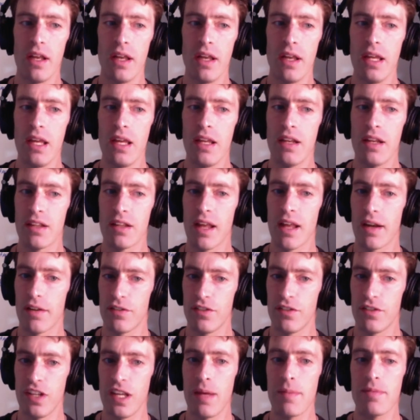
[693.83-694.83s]
in a lot of
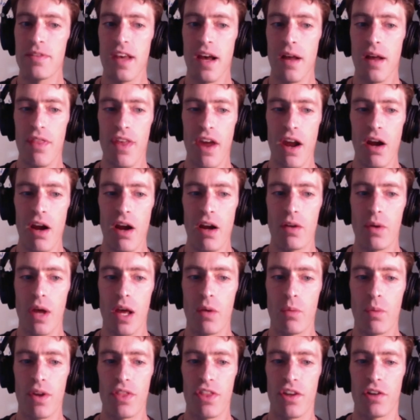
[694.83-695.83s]
teams out there
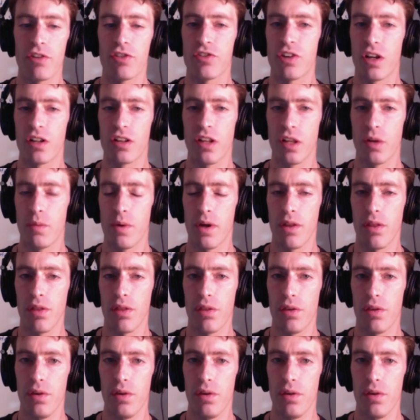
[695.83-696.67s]
and what they're struggling with,